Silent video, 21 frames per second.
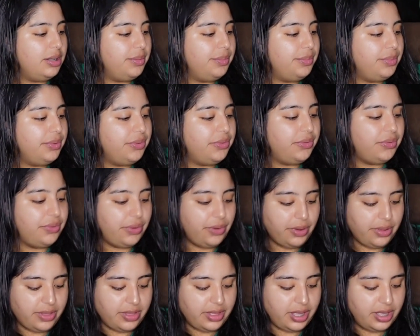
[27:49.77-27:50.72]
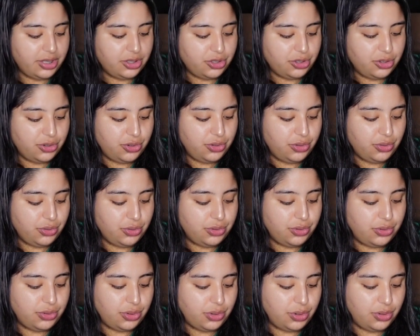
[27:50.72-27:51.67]
before then too,
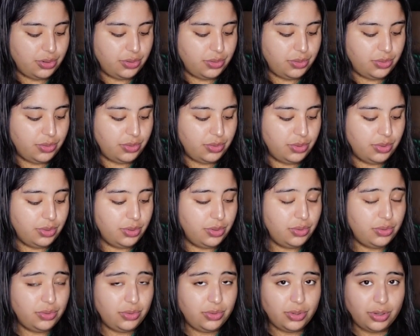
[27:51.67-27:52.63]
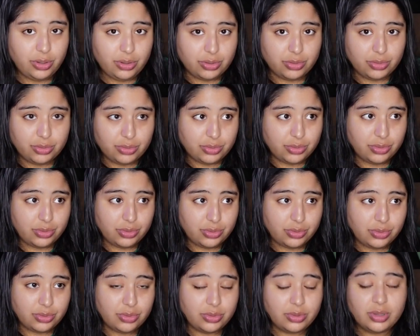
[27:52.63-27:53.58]
so who knows.
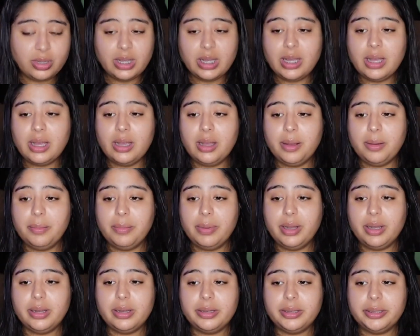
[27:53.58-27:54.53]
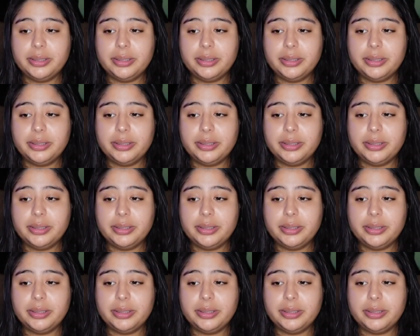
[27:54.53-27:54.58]
But